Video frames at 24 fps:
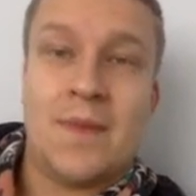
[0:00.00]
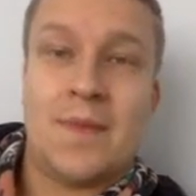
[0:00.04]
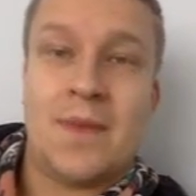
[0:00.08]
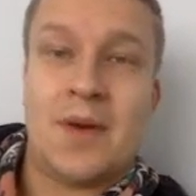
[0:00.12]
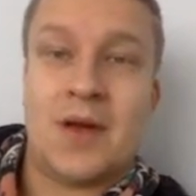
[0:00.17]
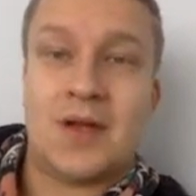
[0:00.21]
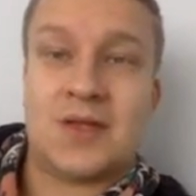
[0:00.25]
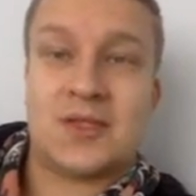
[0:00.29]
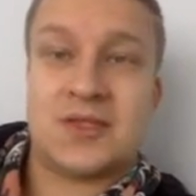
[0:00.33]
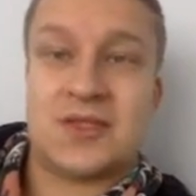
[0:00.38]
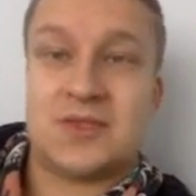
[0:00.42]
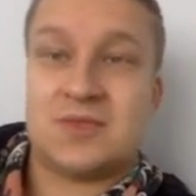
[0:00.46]

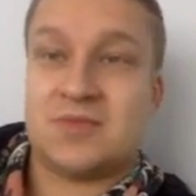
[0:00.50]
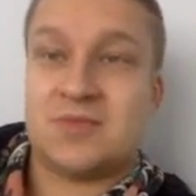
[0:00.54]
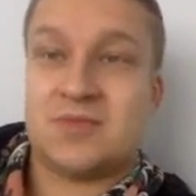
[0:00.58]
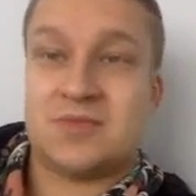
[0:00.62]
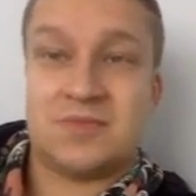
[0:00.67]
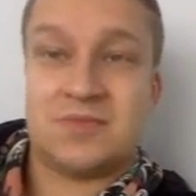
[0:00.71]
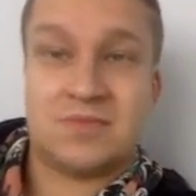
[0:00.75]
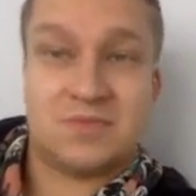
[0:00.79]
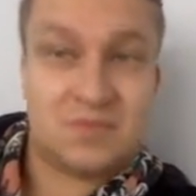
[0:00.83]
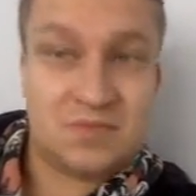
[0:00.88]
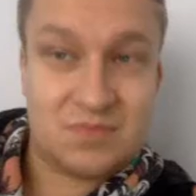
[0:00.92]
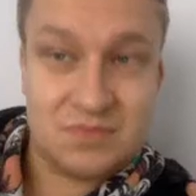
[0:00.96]
But
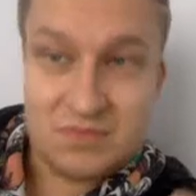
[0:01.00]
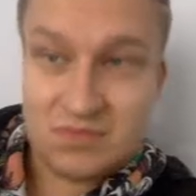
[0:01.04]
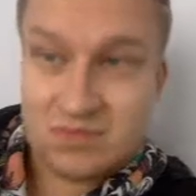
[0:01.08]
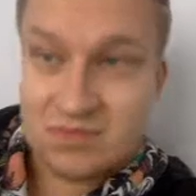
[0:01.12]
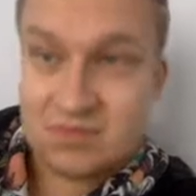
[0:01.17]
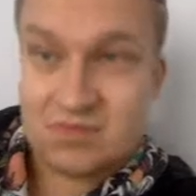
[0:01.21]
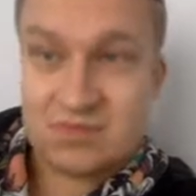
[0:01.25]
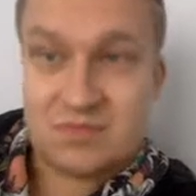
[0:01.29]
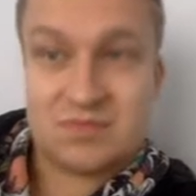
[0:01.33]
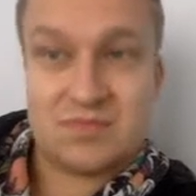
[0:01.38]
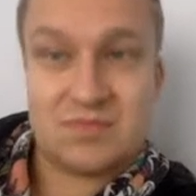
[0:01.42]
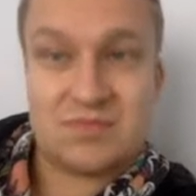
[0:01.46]

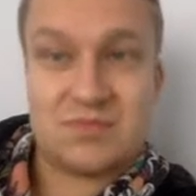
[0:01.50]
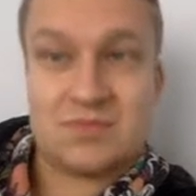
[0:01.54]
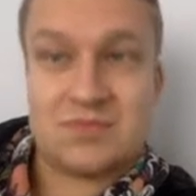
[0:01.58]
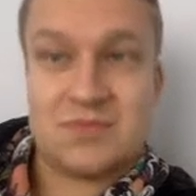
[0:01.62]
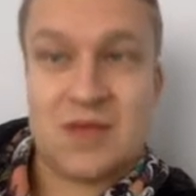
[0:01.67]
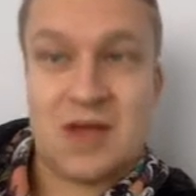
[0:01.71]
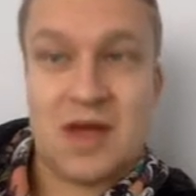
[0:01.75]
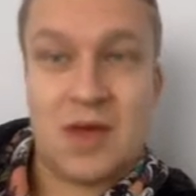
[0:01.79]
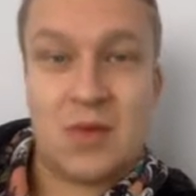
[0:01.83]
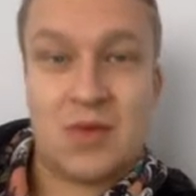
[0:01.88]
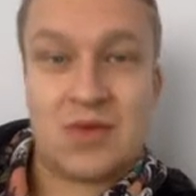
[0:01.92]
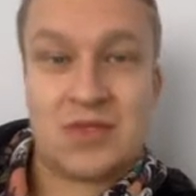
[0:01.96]

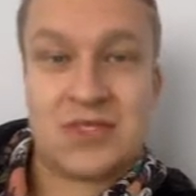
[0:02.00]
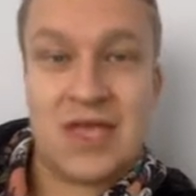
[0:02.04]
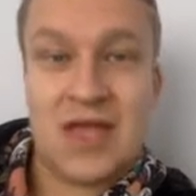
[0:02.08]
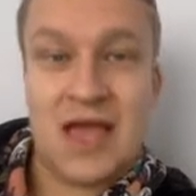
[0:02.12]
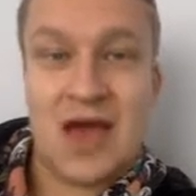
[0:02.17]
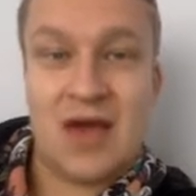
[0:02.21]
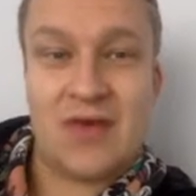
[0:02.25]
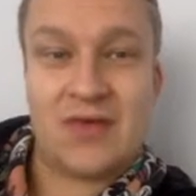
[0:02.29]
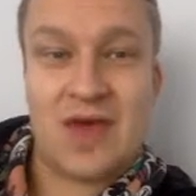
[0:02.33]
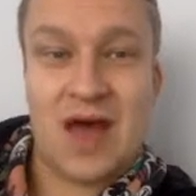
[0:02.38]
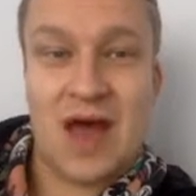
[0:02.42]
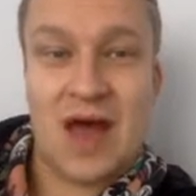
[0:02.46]
we'll see
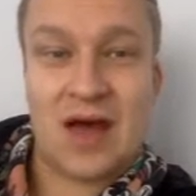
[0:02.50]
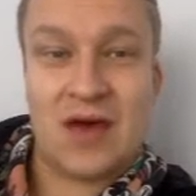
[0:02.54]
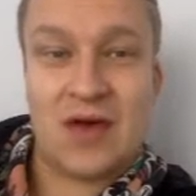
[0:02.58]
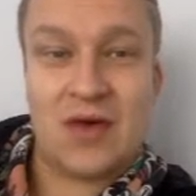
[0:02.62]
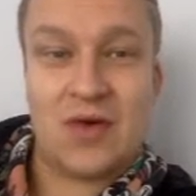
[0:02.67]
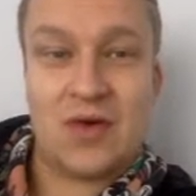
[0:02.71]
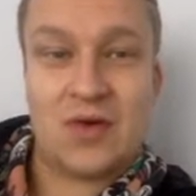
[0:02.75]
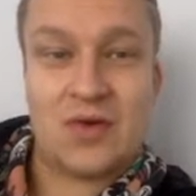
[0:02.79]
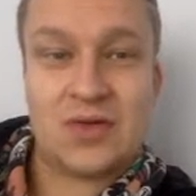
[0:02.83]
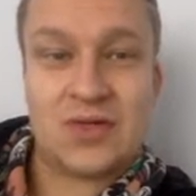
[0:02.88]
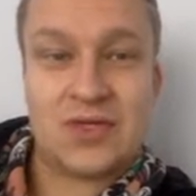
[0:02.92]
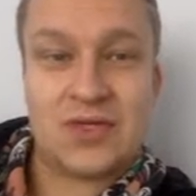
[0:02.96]
how that
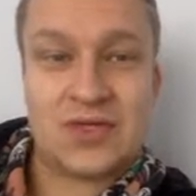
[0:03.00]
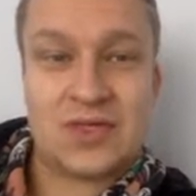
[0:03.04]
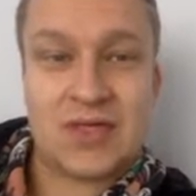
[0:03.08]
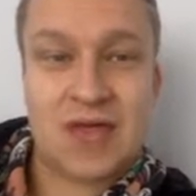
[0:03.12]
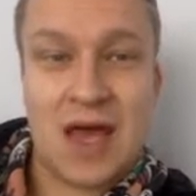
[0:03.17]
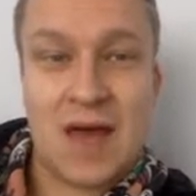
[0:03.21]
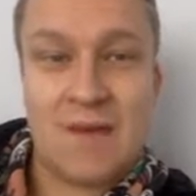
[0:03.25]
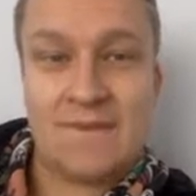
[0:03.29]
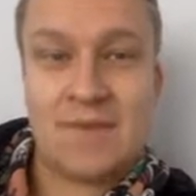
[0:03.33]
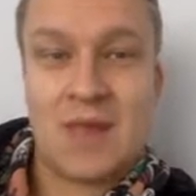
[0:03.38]
goes.